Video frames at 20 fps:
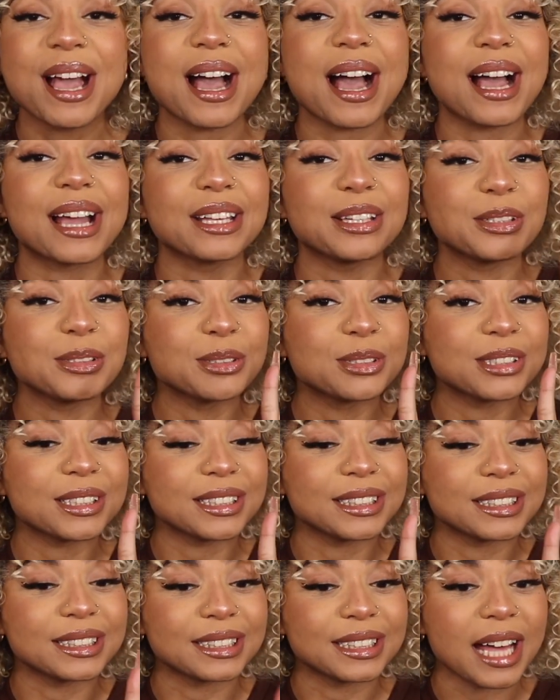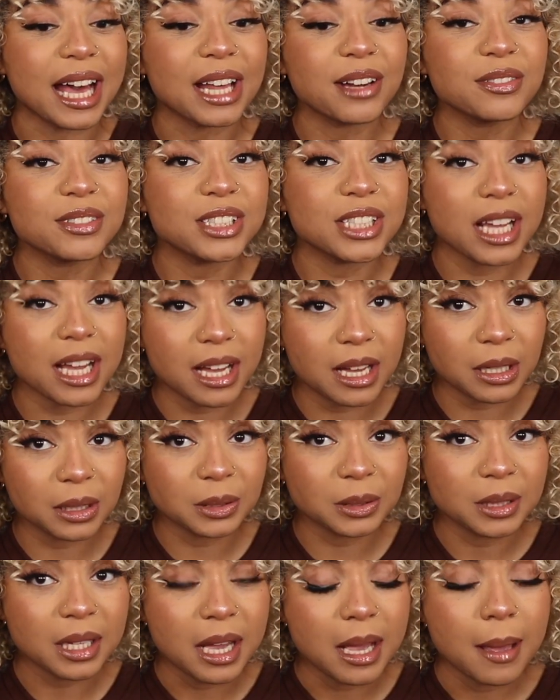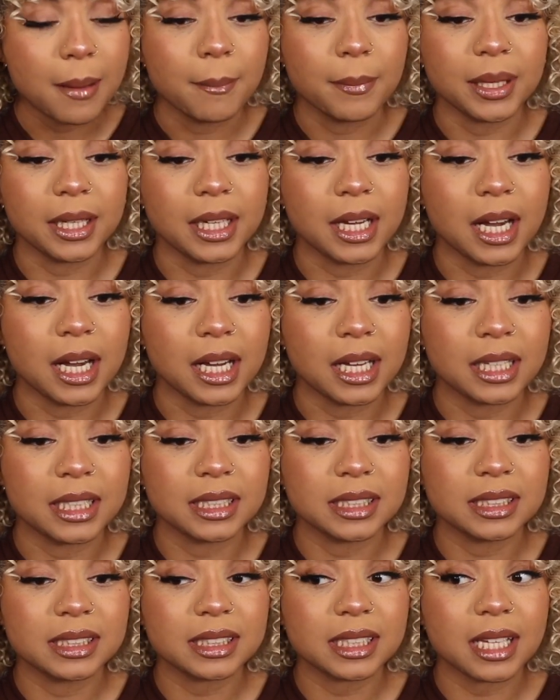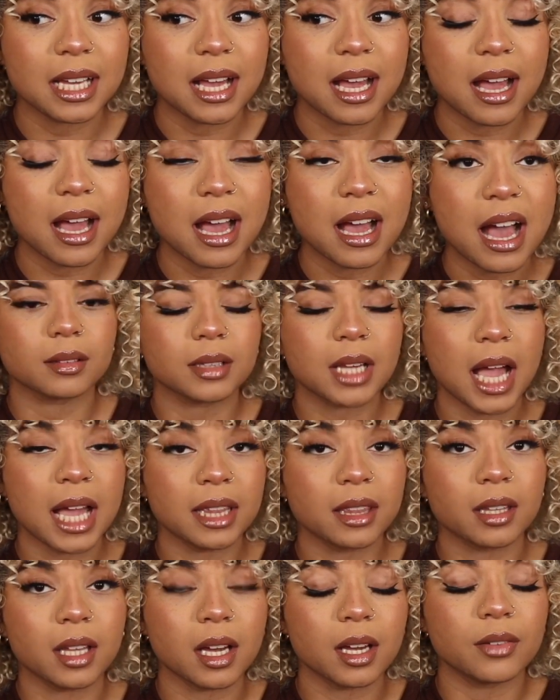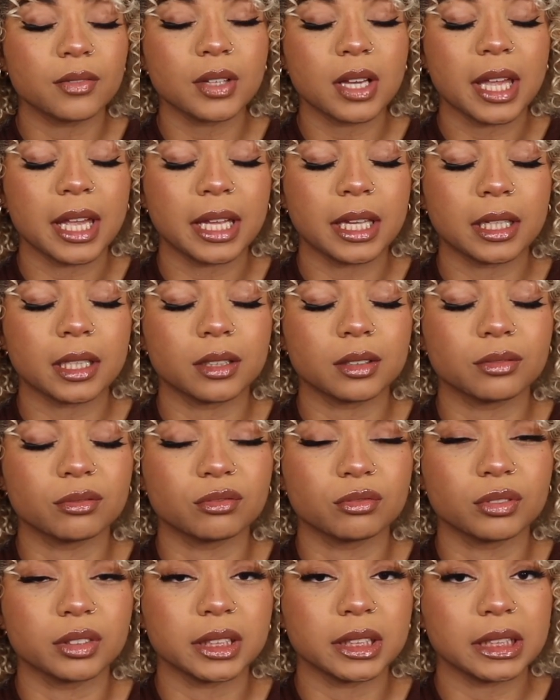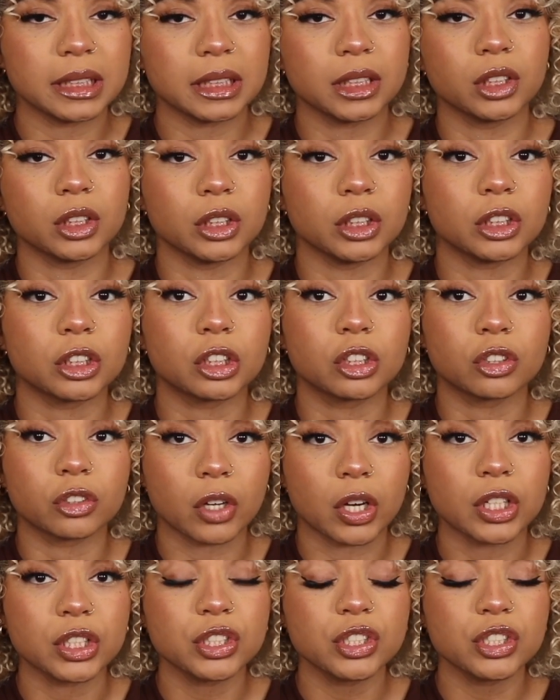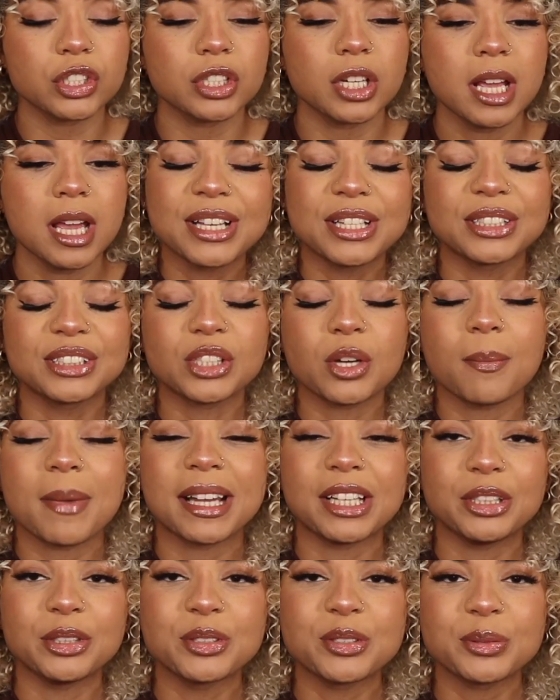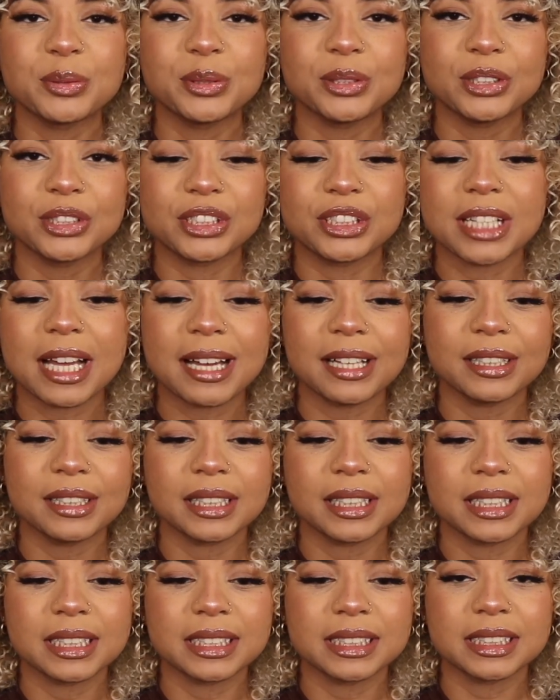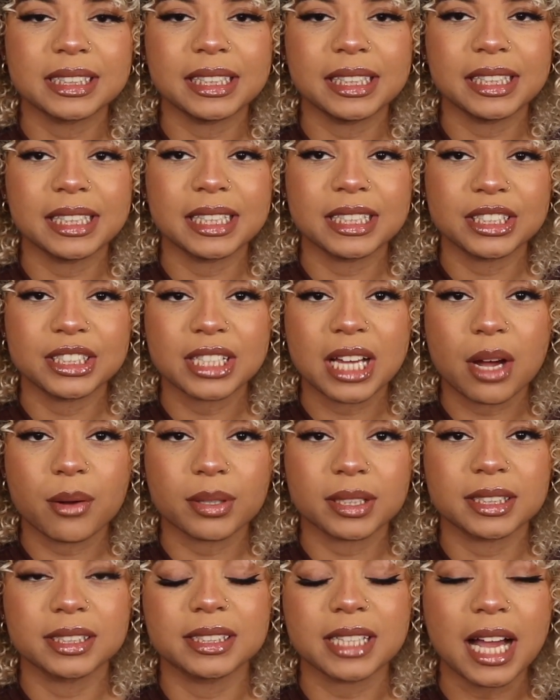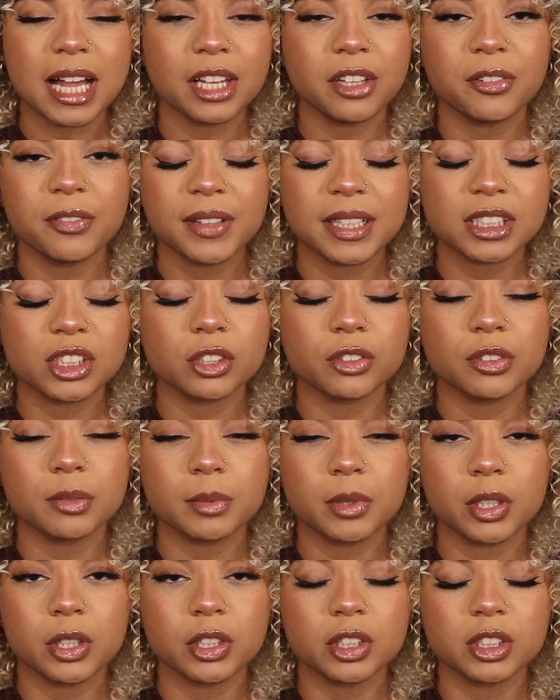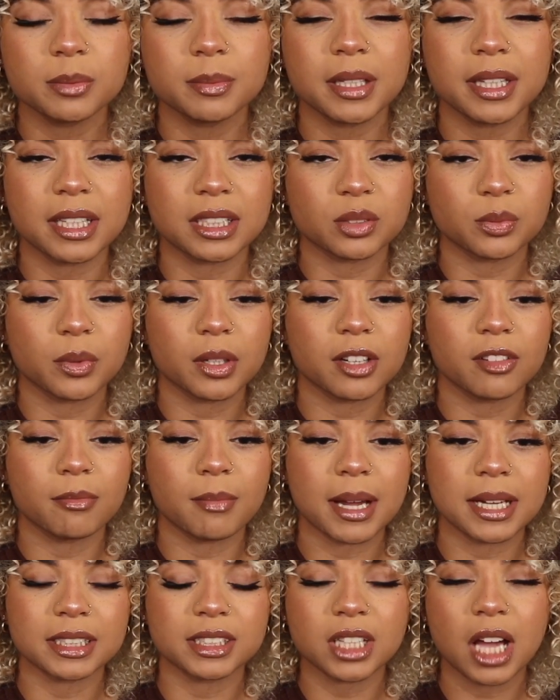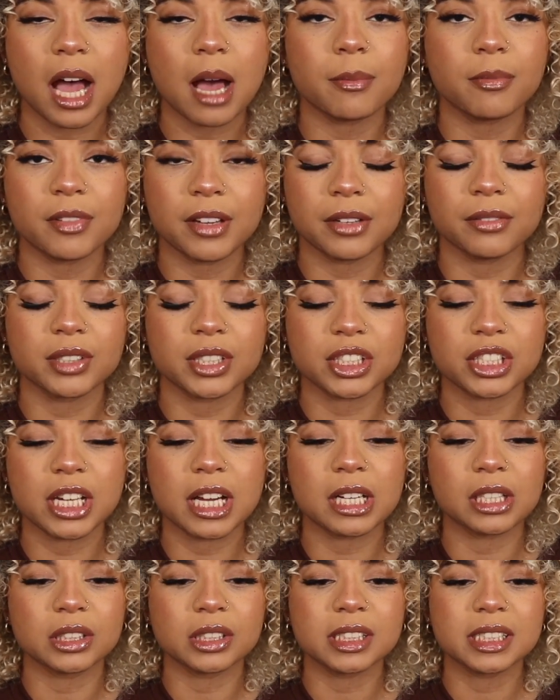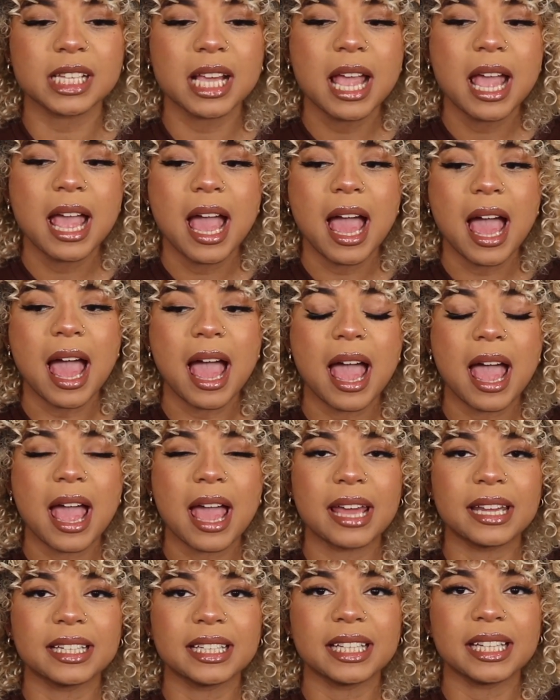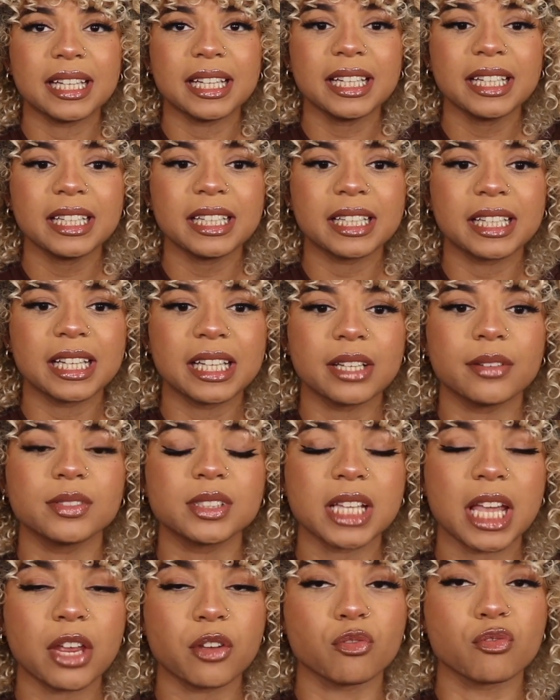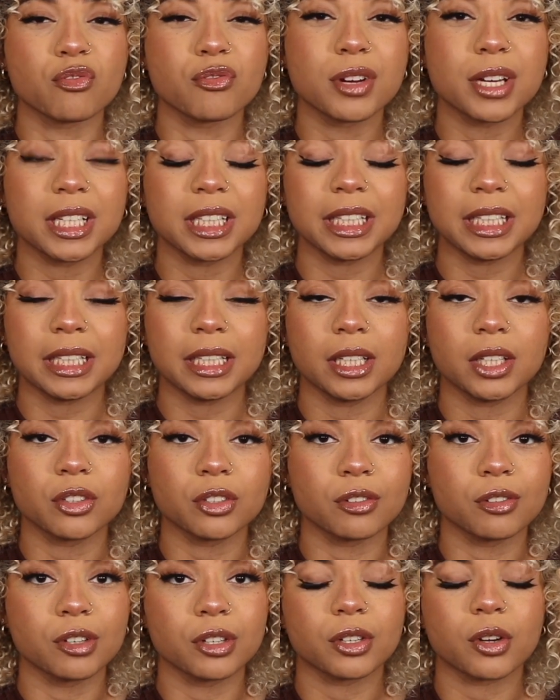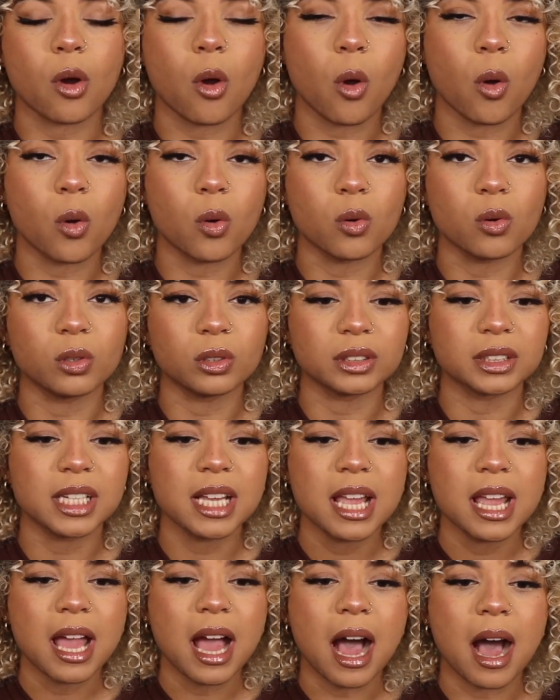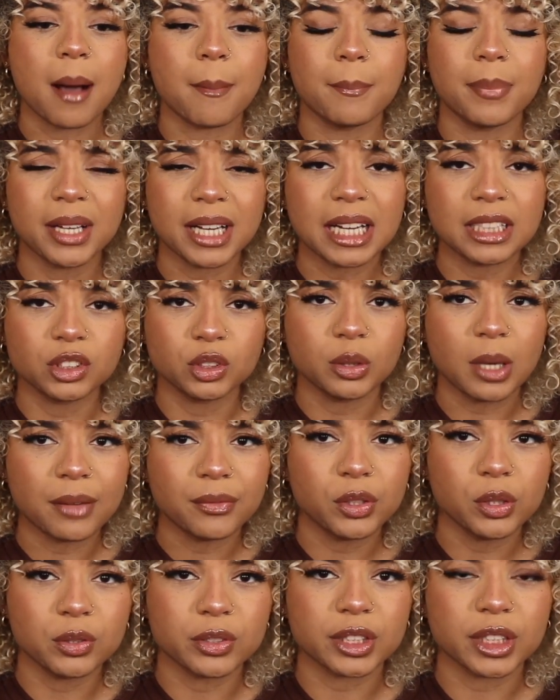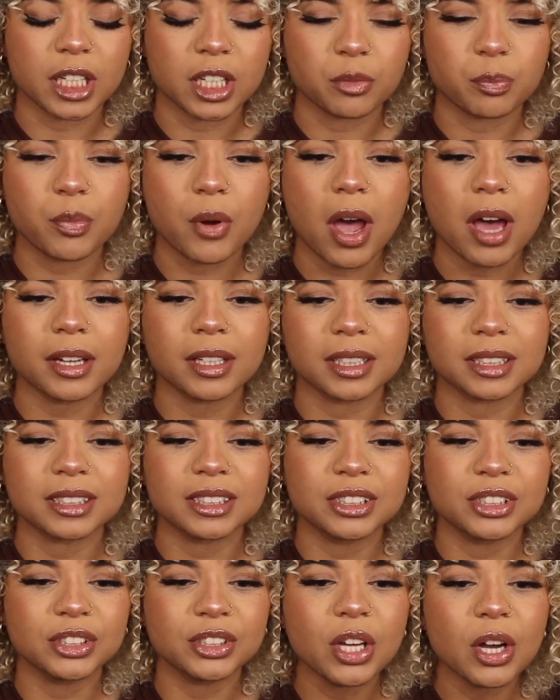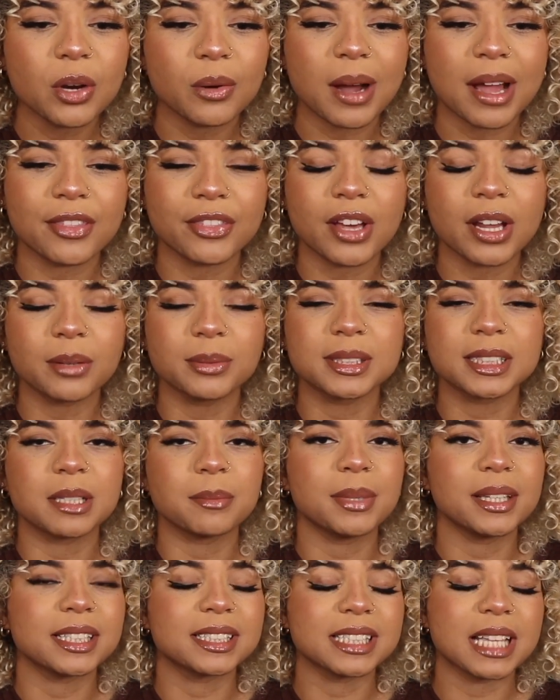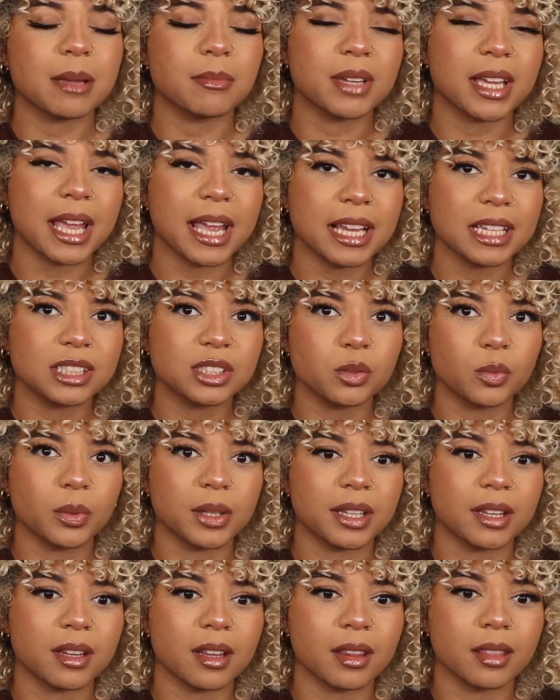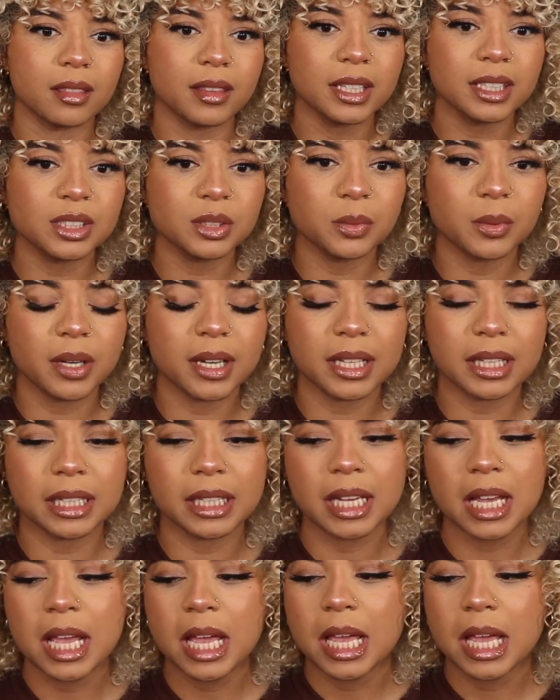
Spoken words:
I used a lot of gel because I love a really good crunch. So my usual gel is the In Shower Styler Fixer from Curlsmith. That's one of my top favorite gels. And it gives a really good hold, but I do have to use a lot of product. So I thought it was gonna be the same case with this one,